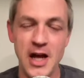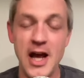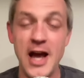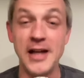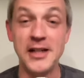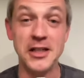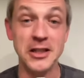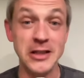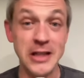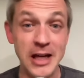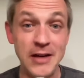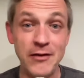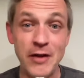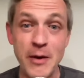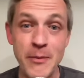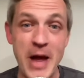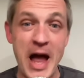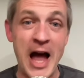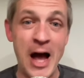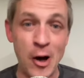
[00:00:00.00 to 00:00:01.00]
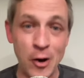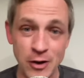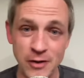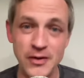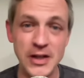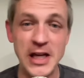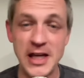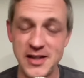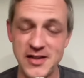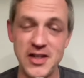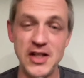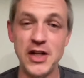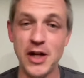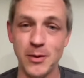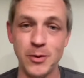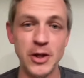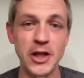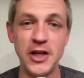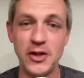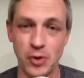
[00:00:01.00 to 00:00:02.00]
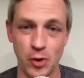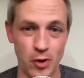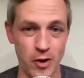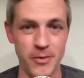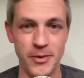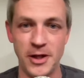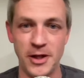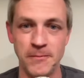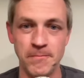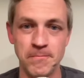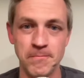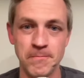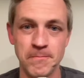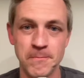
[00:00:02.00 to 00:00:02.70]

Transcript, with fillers: And to leave them out of the N C double A tournament